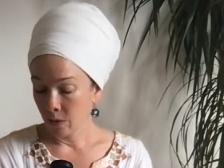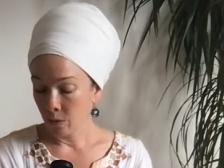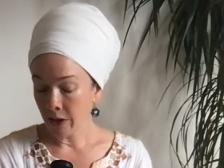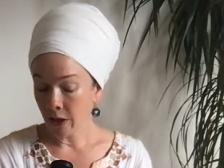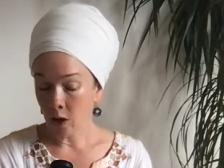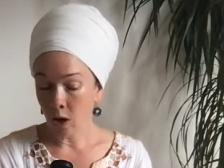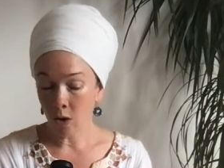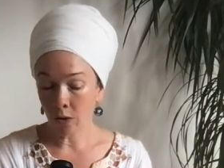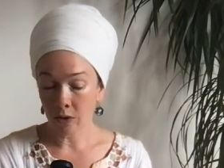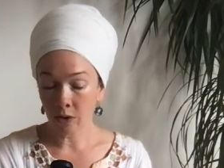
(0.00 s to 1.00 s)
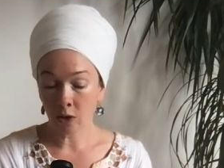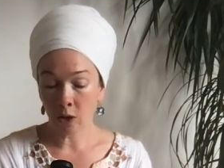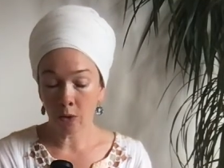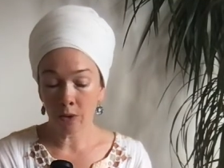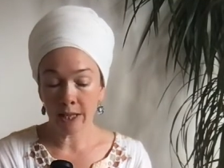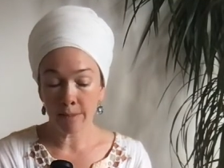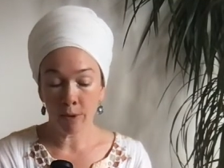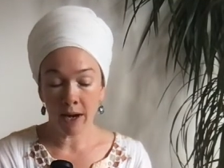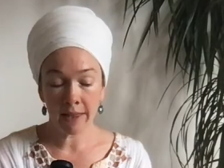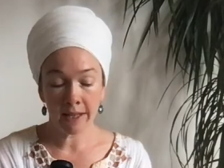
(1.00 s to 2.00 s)
With a long, slow, deep
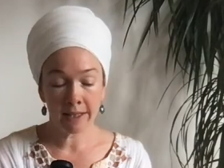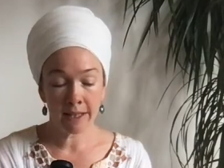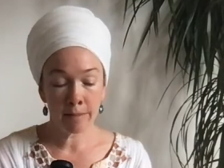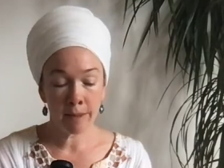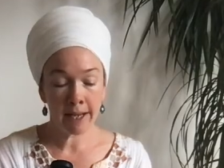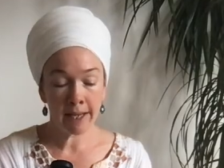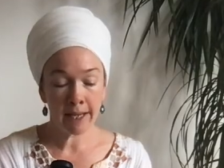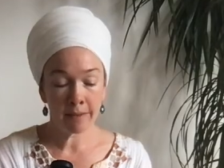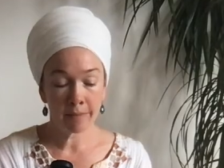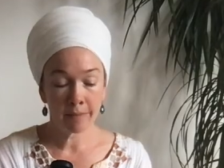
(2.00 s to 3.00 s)
breath into the belly,